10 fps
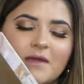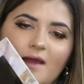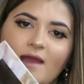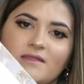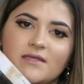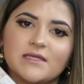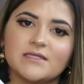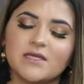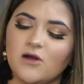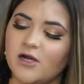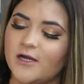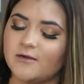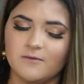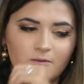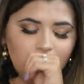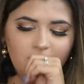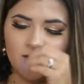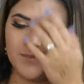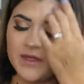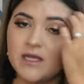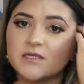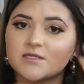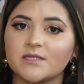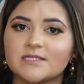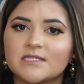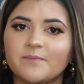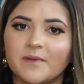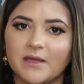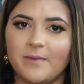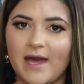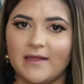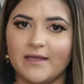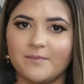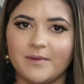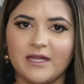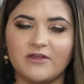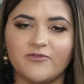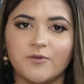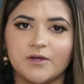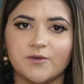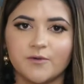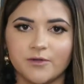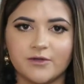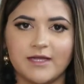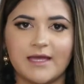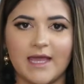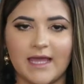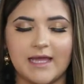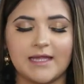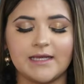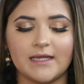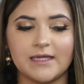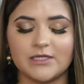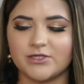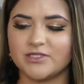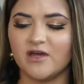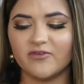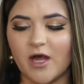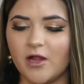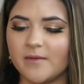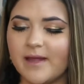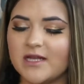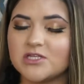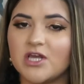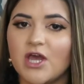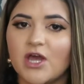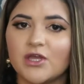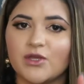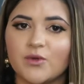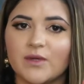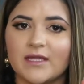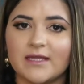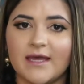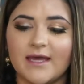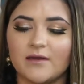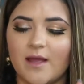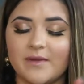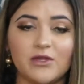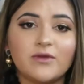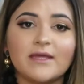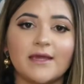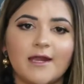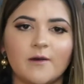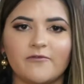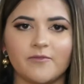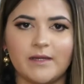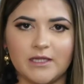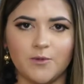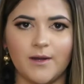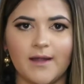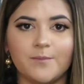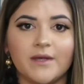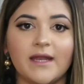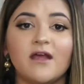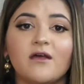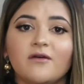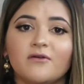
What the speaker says: behind these are, so this is a big palette, but if you were to order it and get yourself color match, you can get, I mean, you can get however many you want, but